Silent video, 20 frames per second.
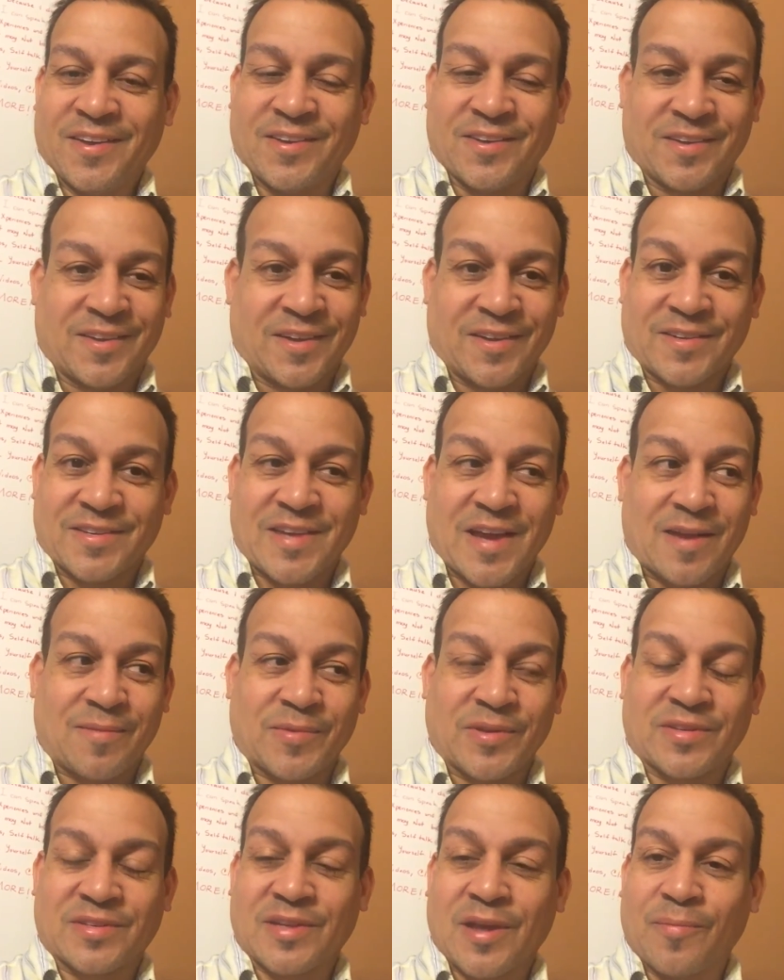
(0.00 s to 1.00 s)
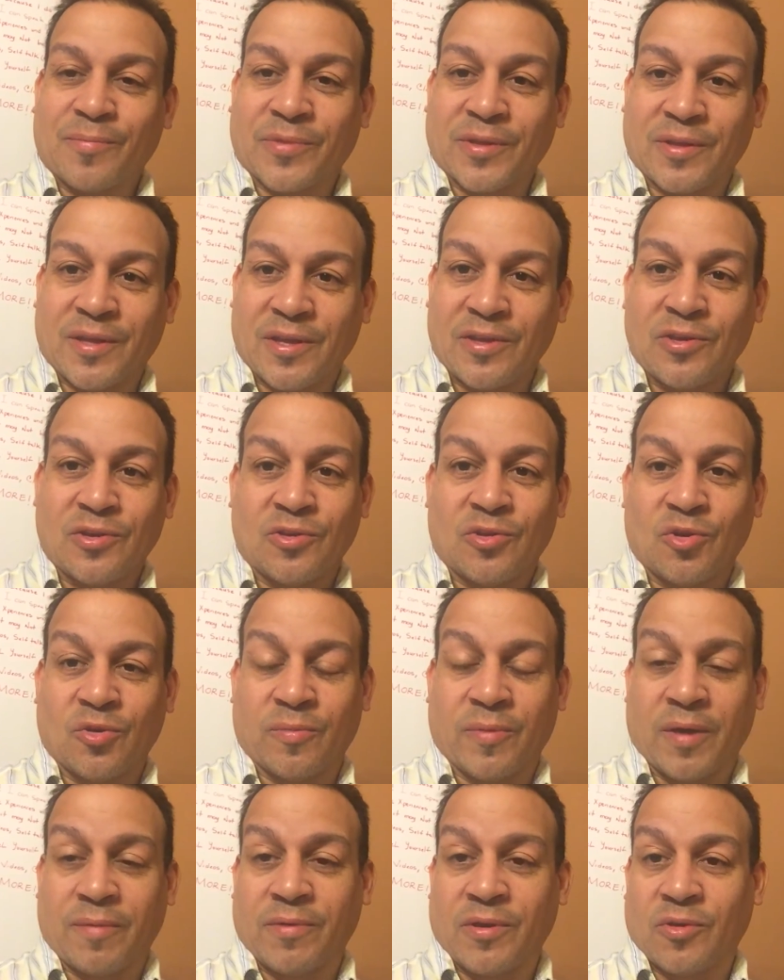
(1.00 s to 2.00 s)
There's got to be something that you do.
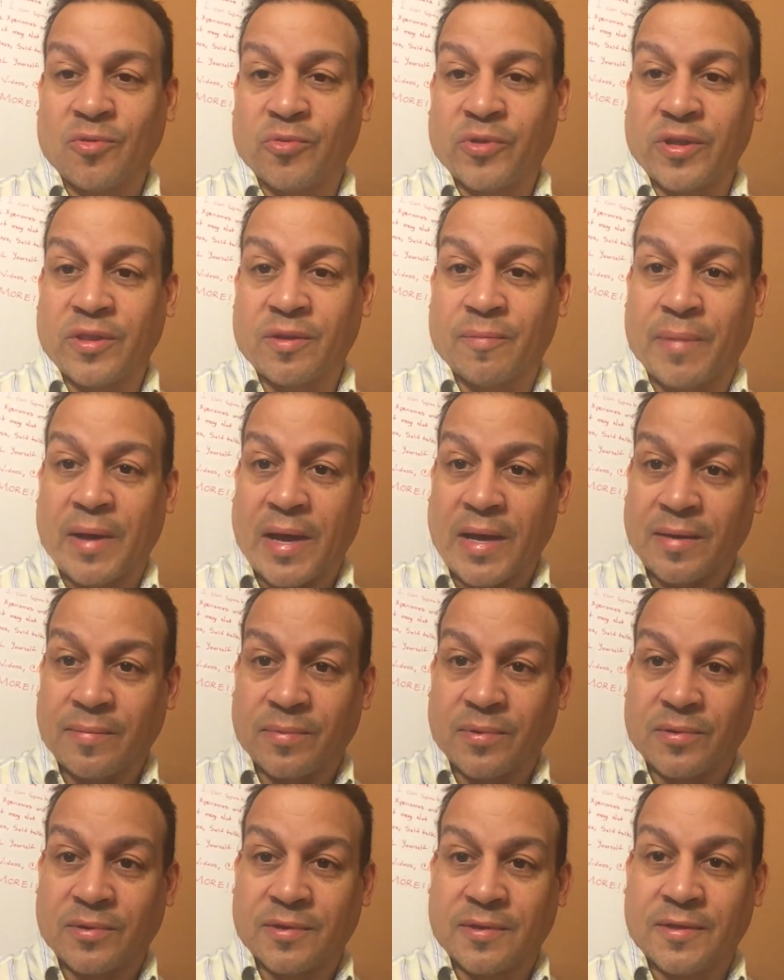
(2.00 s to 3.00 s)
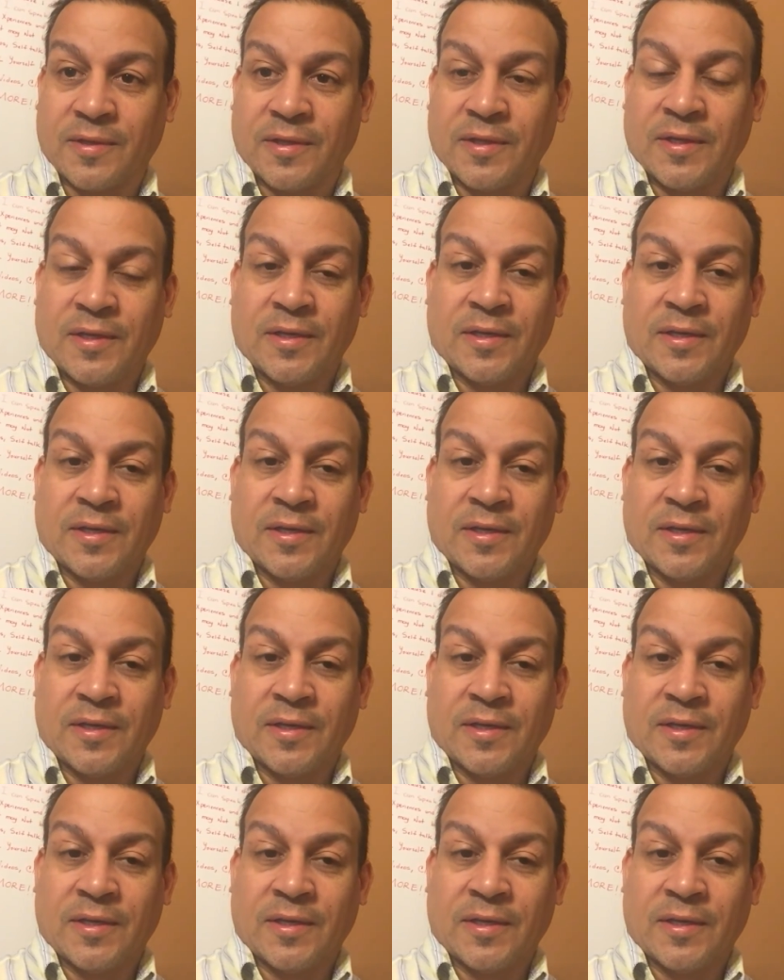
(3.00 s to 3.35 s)
Maybe you read the Bible.